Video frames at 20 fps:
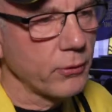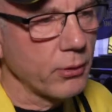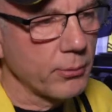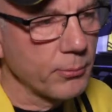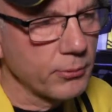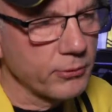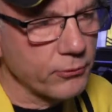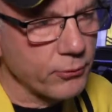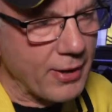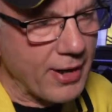
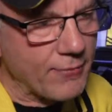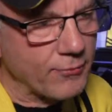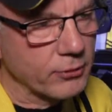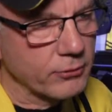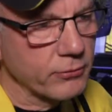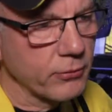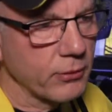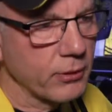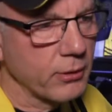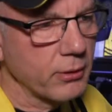Dortmund
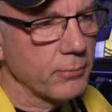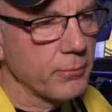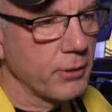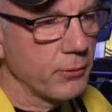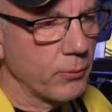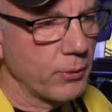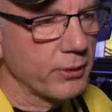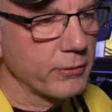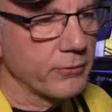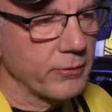traveled to the
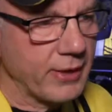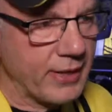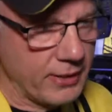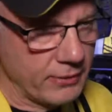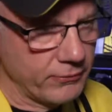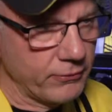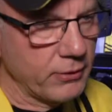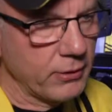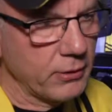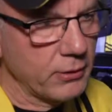Midwest
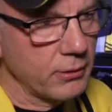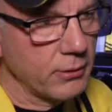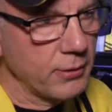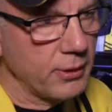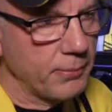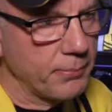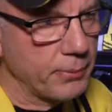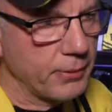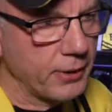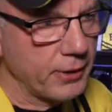last year.
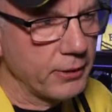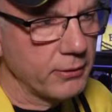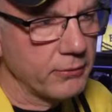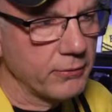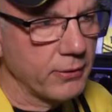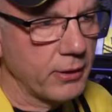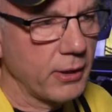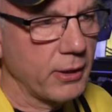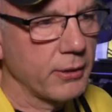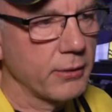They played
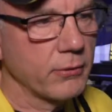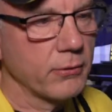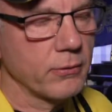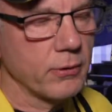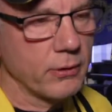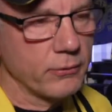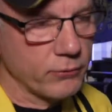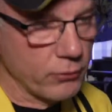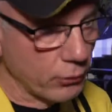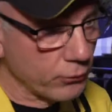
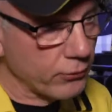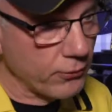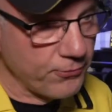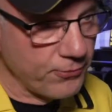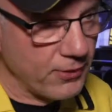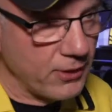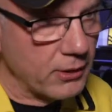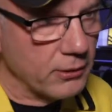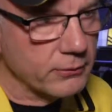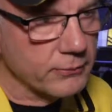in Soldier
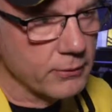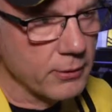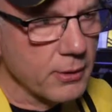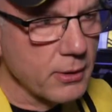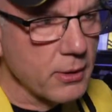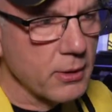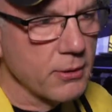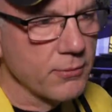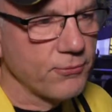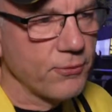Field
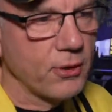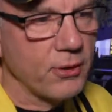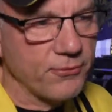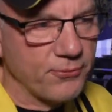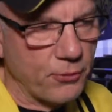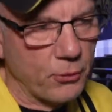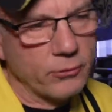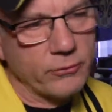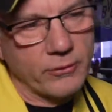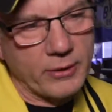for the
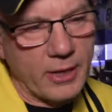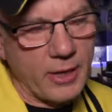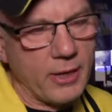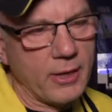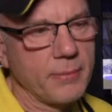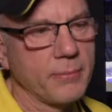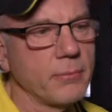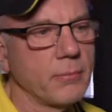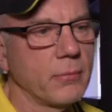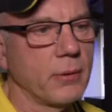first
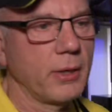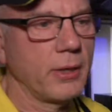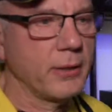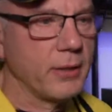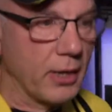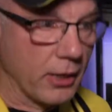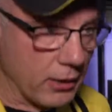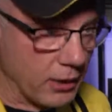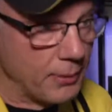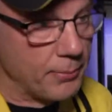time in
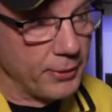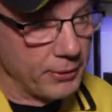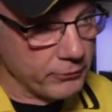their club